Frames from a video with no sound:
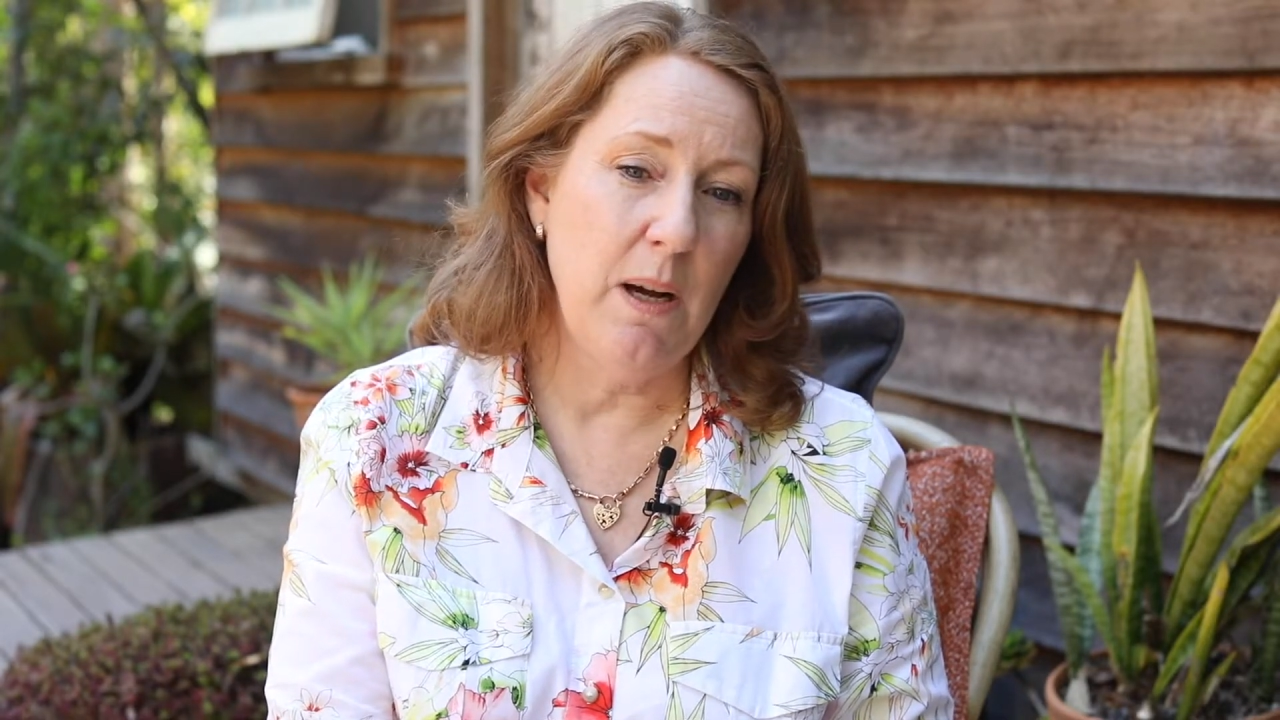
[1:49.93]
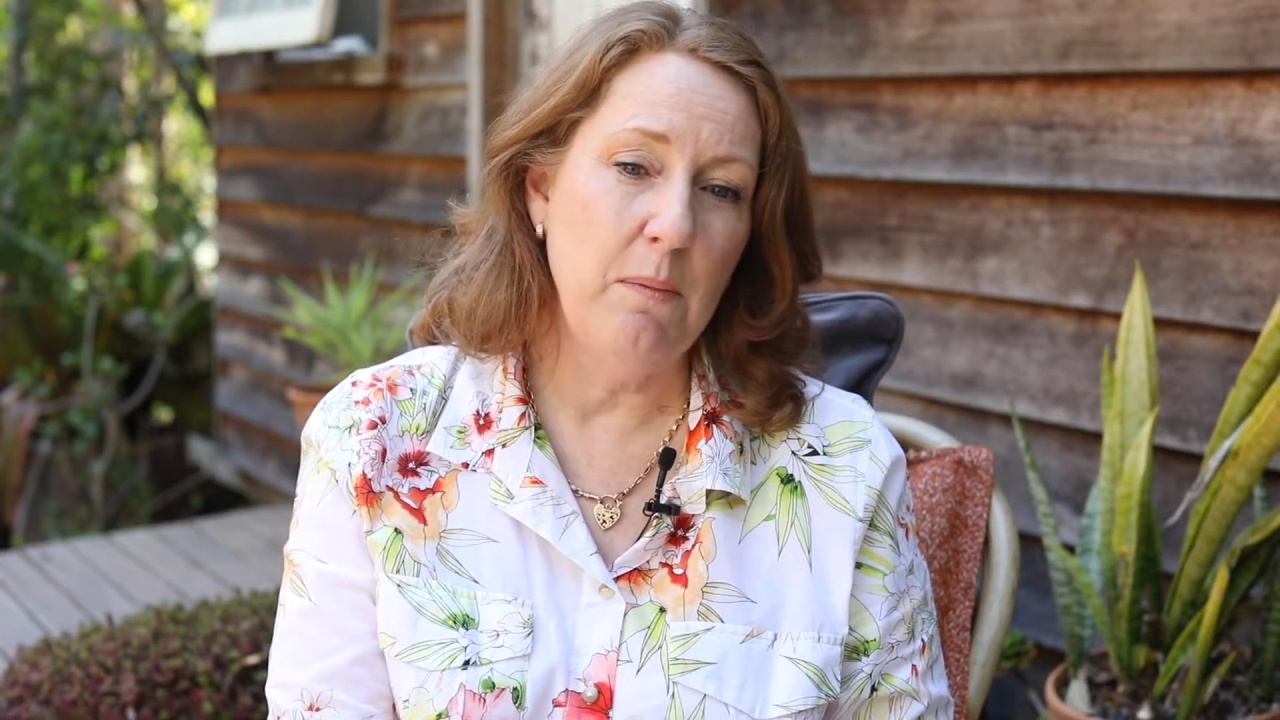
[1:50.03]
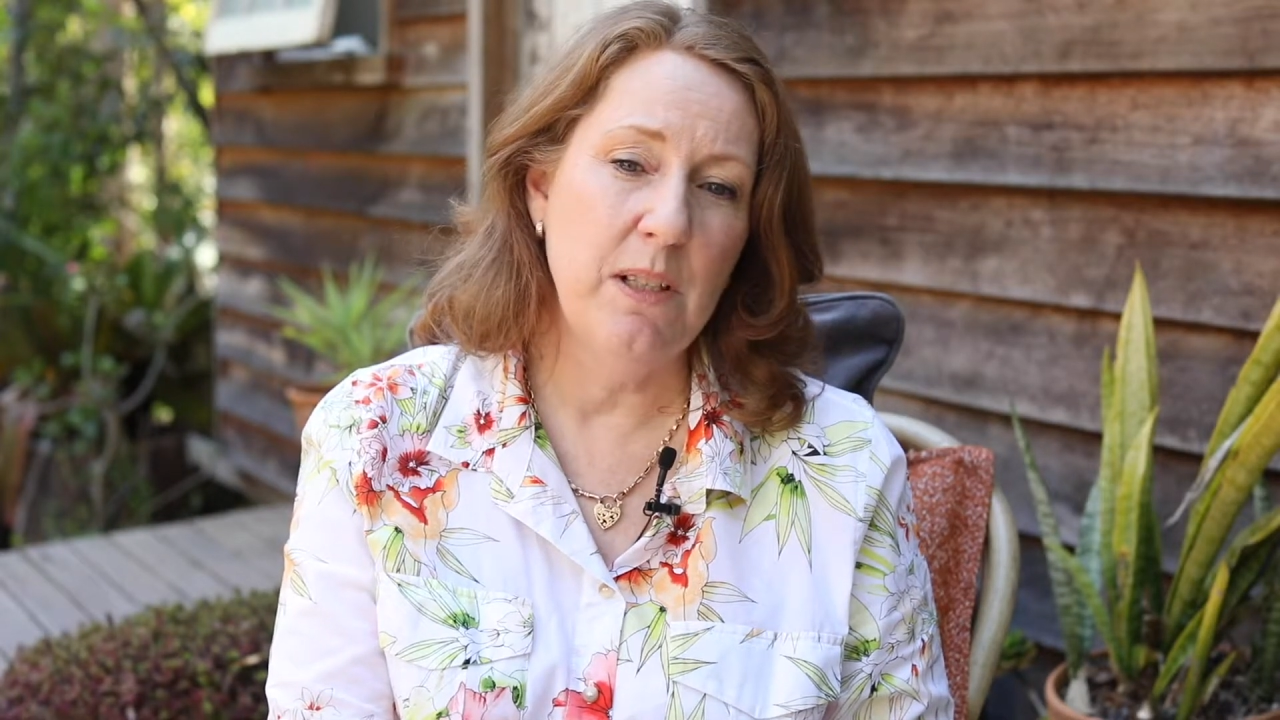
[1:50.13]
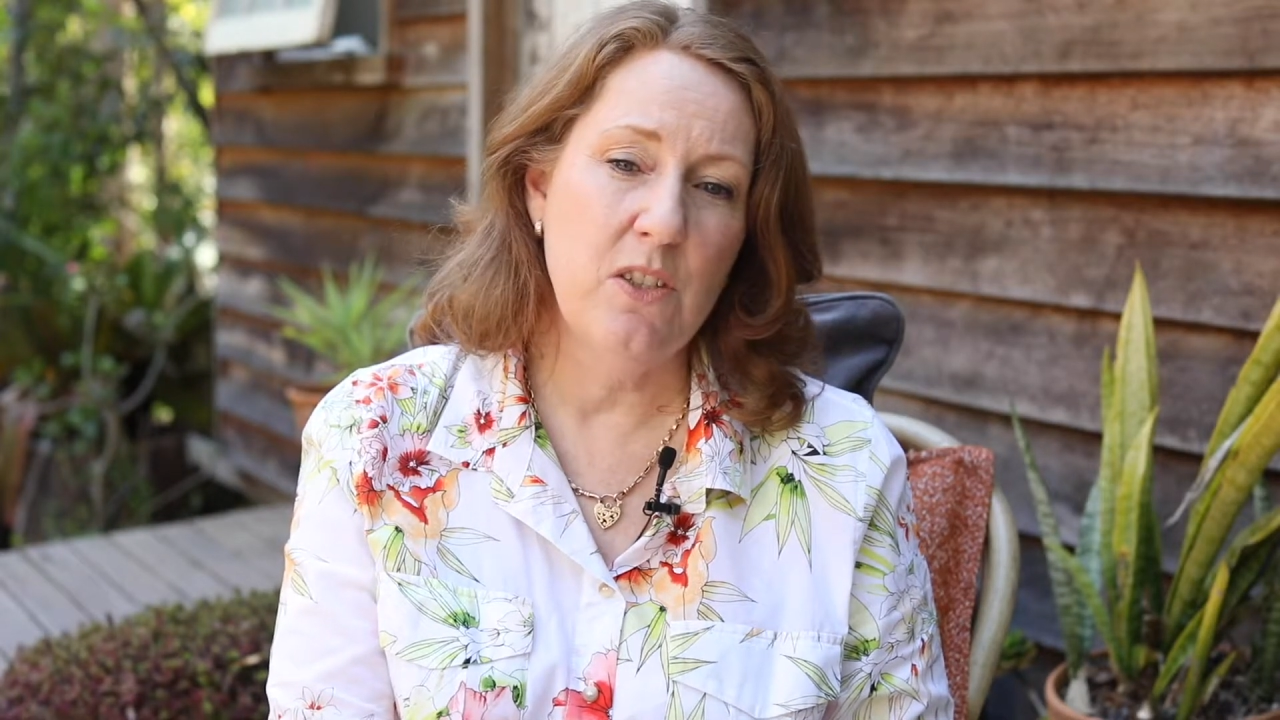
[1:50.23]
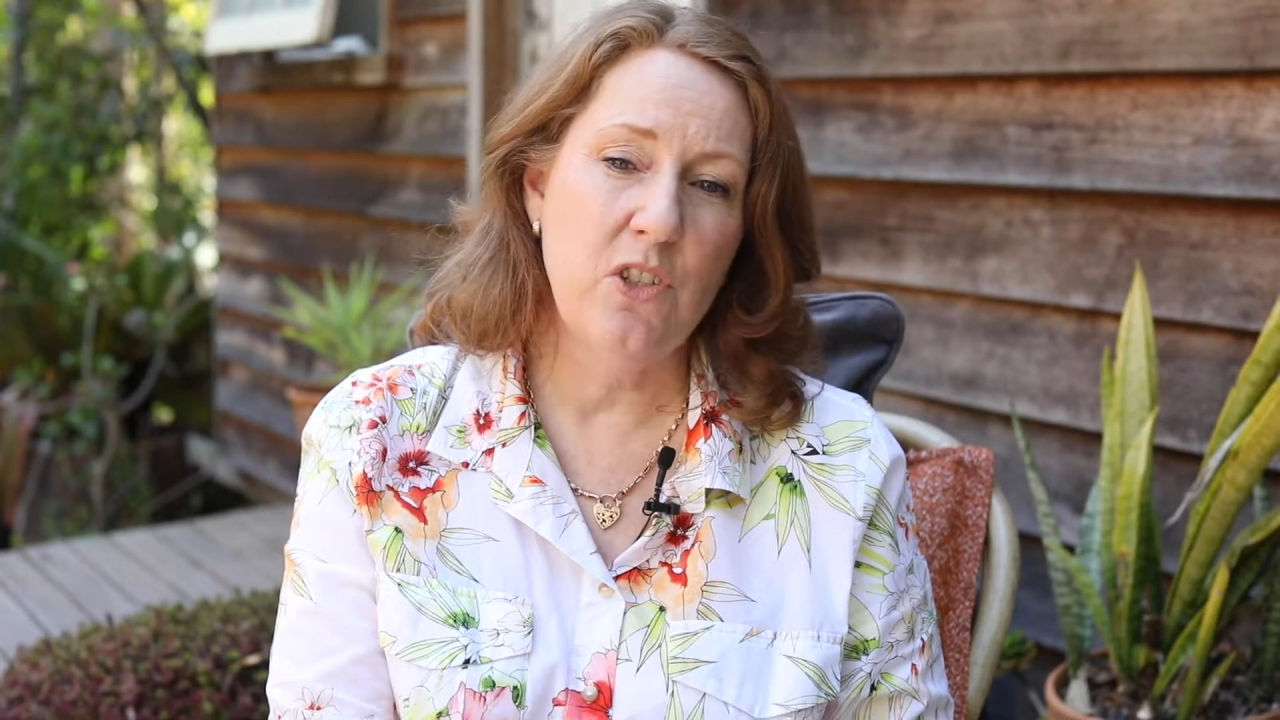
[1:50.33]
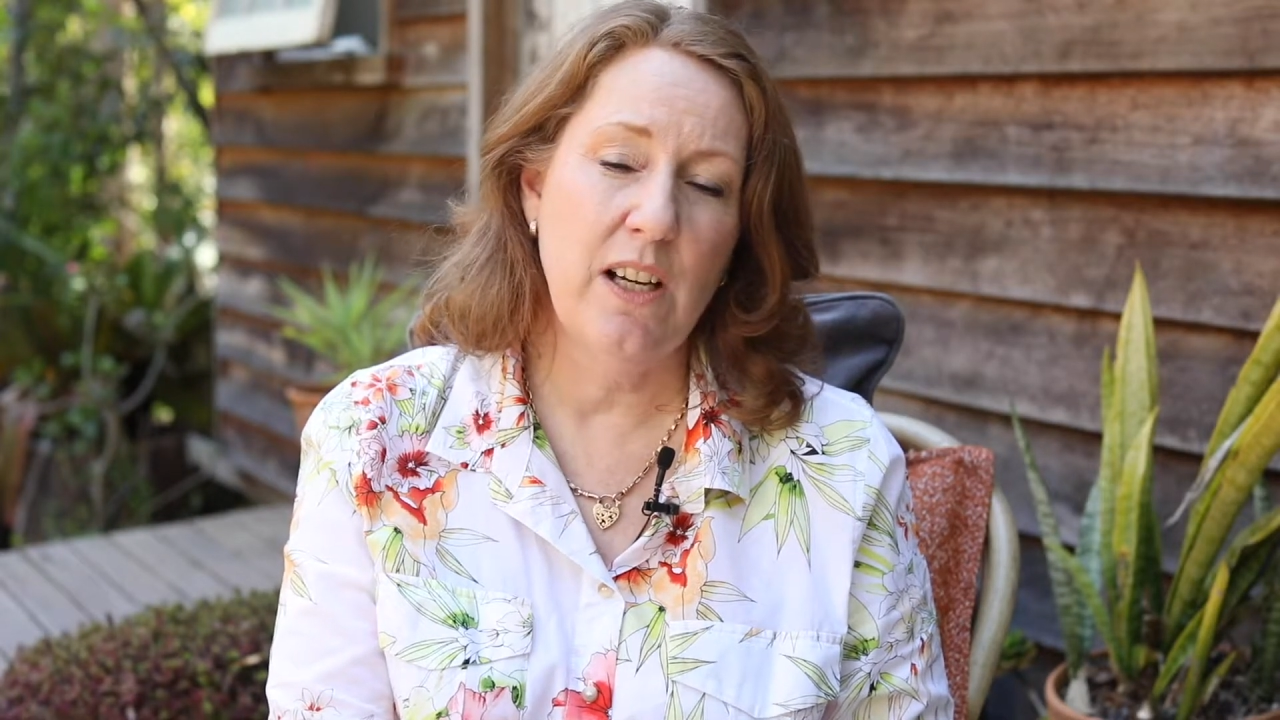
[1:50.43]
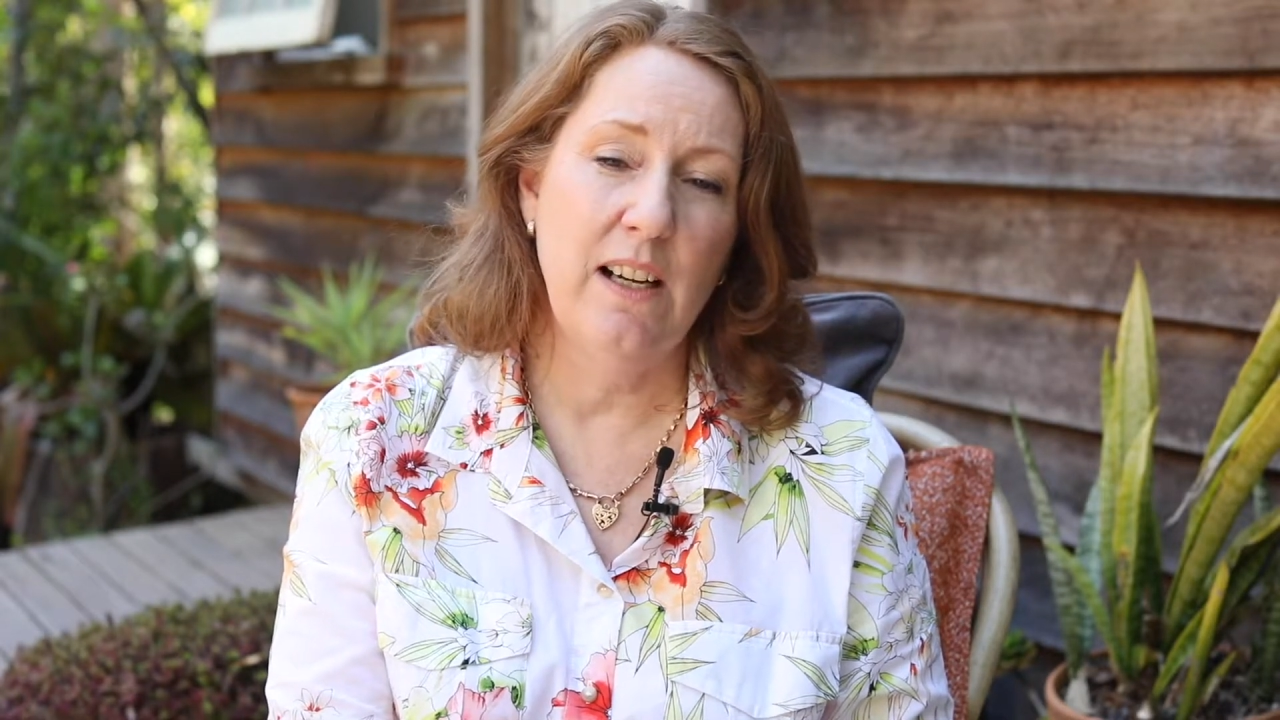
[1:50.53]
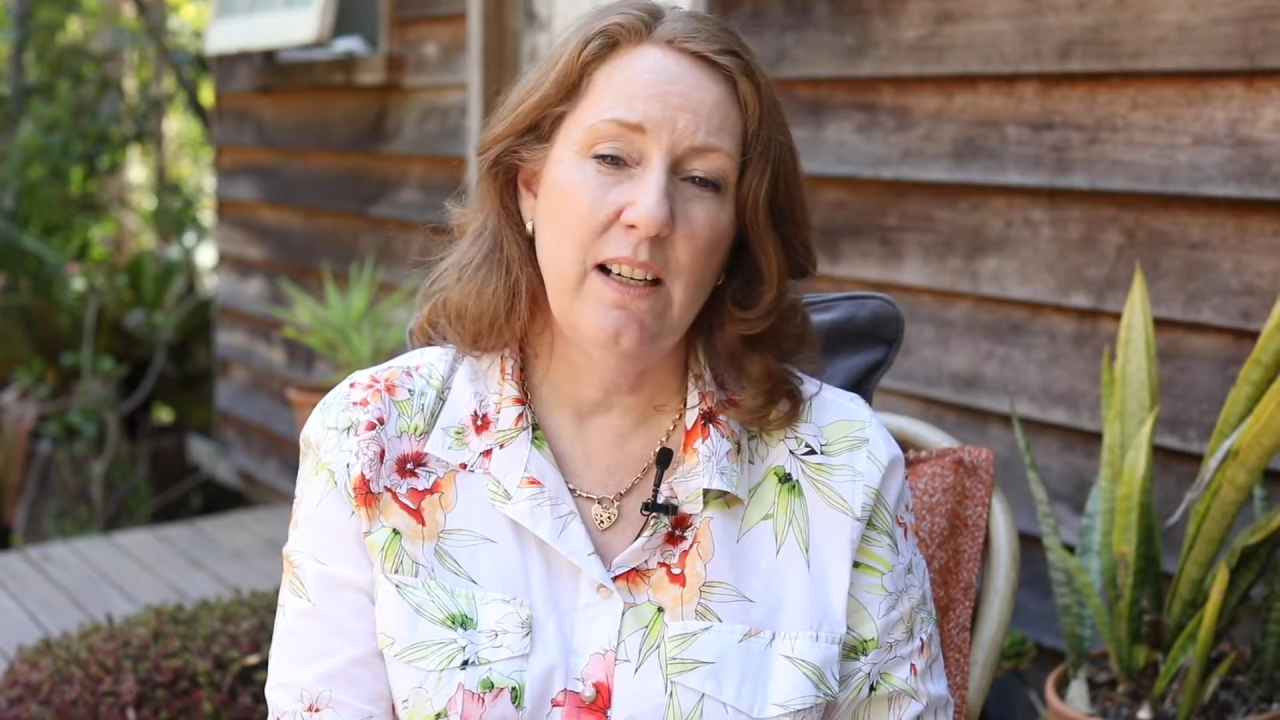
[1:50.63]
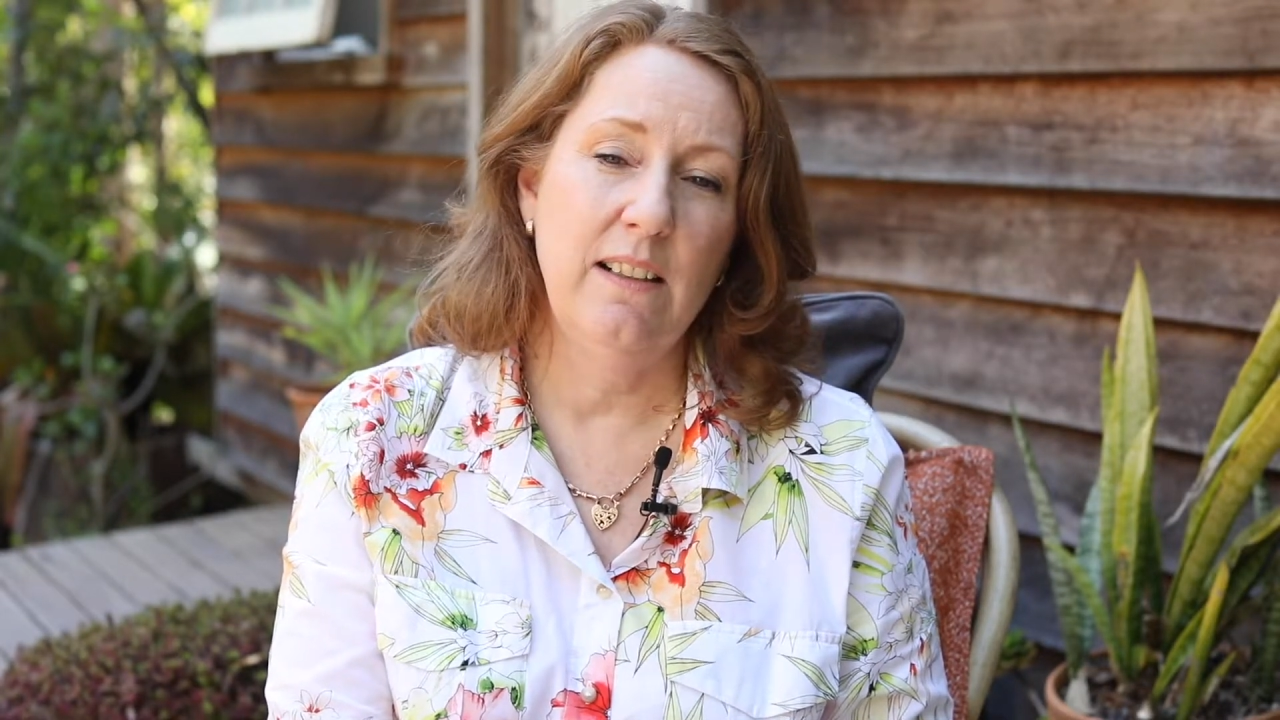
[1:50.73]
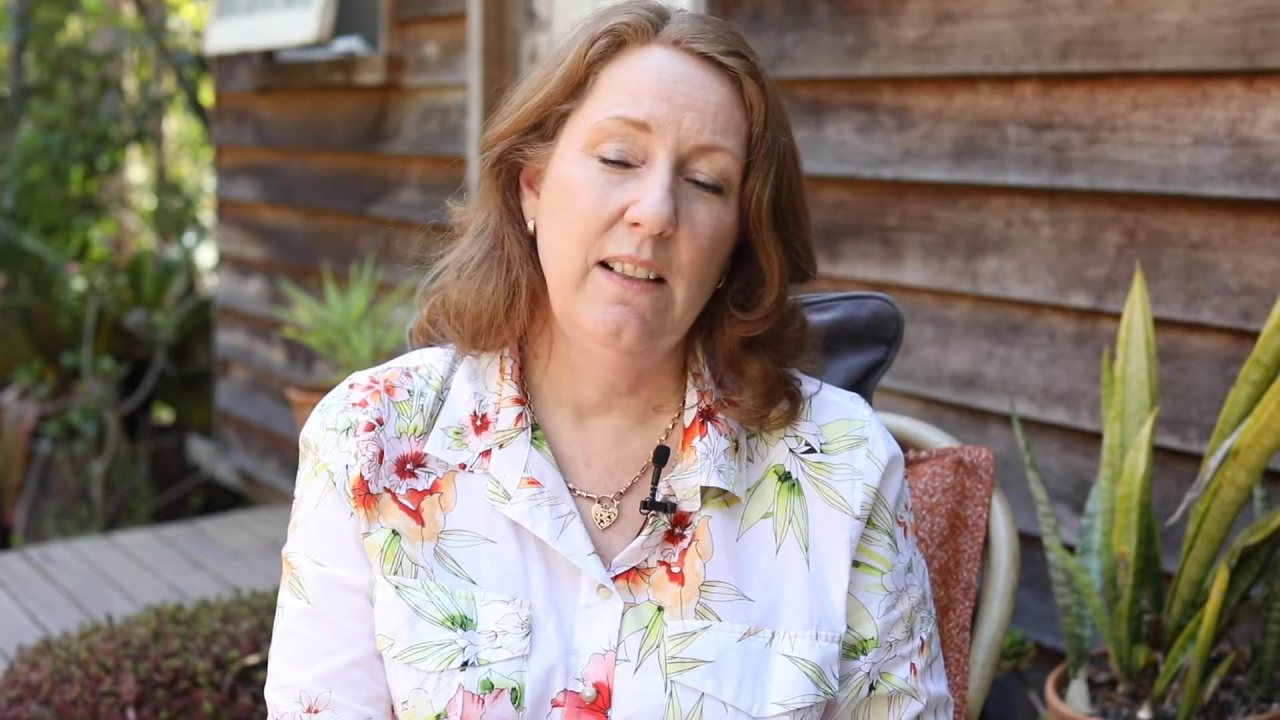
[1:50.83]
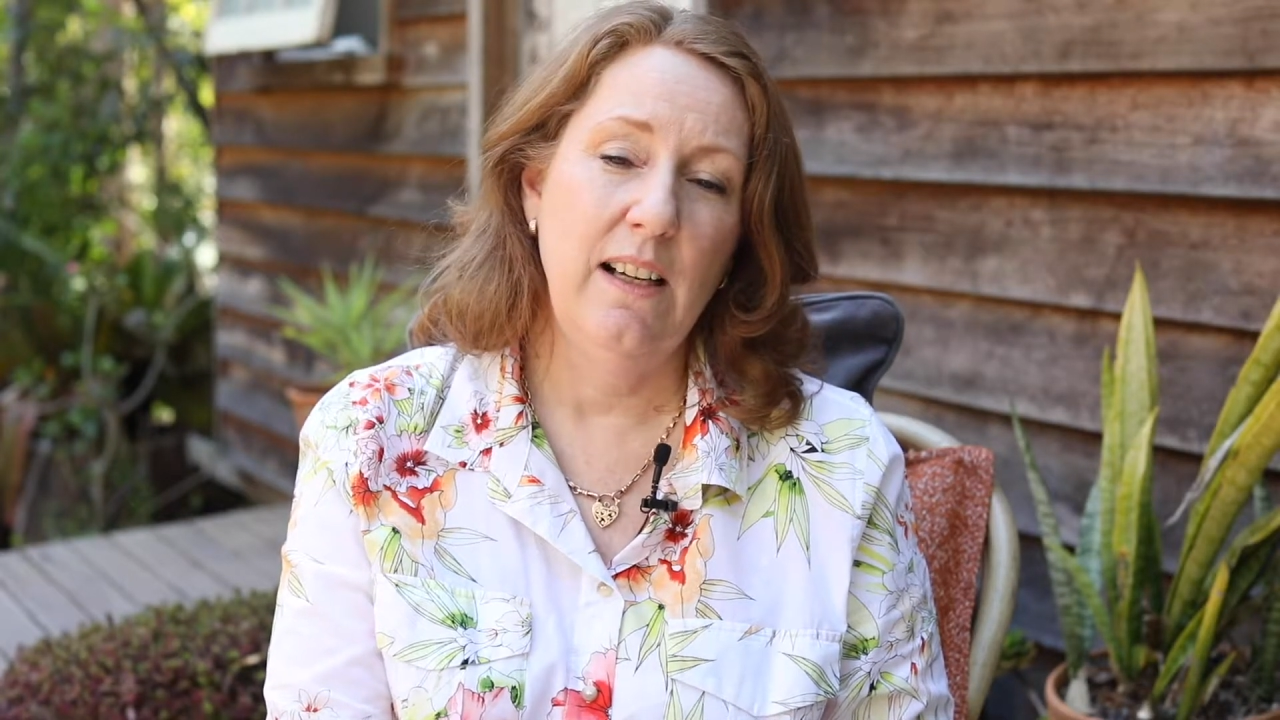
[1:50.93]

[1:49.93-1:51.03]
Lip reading: publisher